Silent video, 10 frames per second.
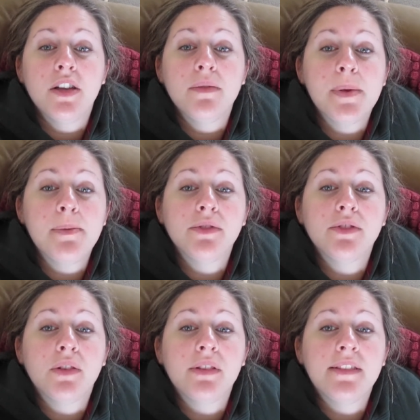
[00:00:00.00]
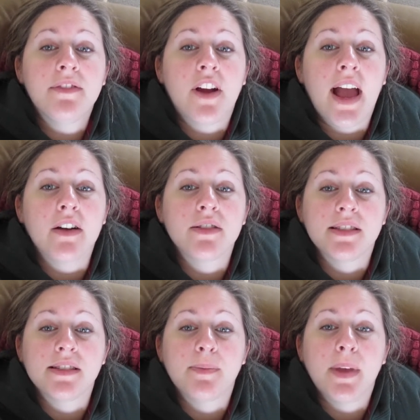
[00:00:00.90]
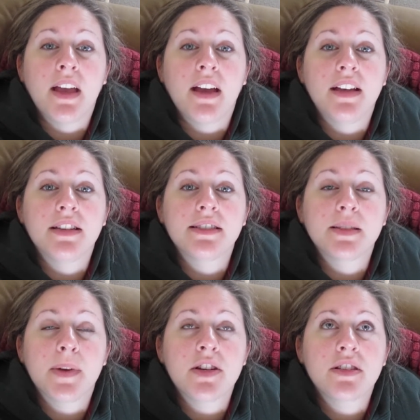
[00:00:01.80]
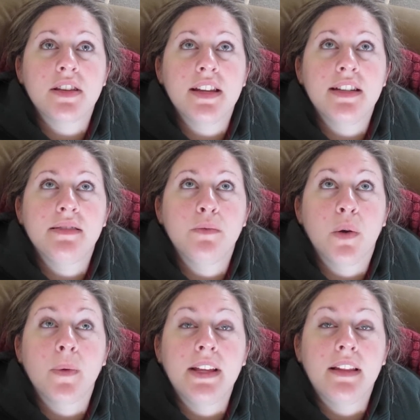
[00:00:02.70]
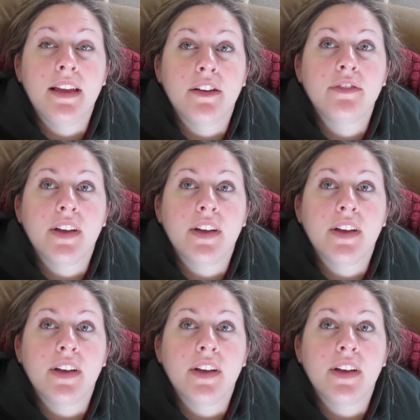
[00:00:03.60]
people don't leave their houses, because especially where we live,